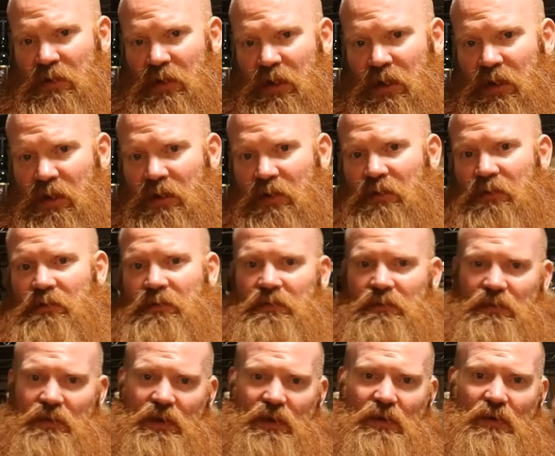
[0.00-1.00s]
And
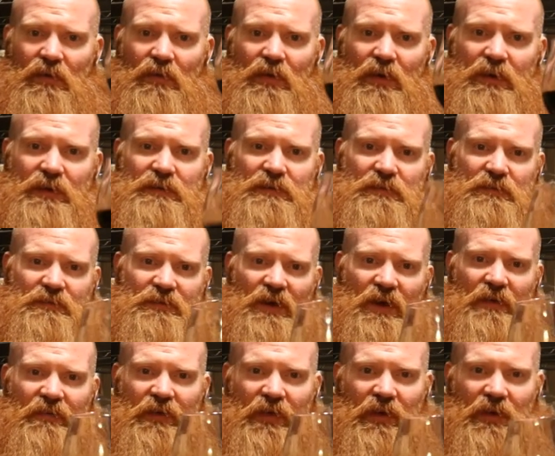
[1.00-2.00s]
like always,
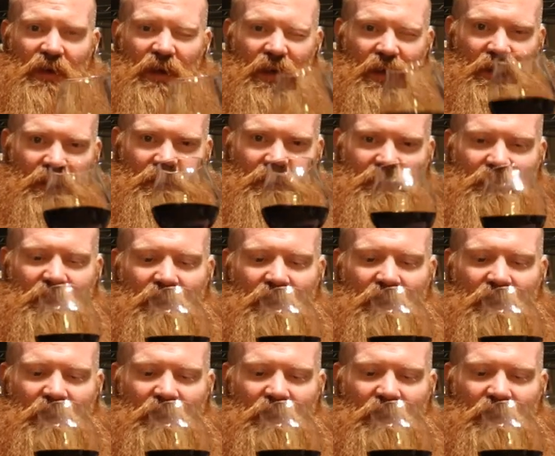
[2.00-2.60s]
y'all have a good night.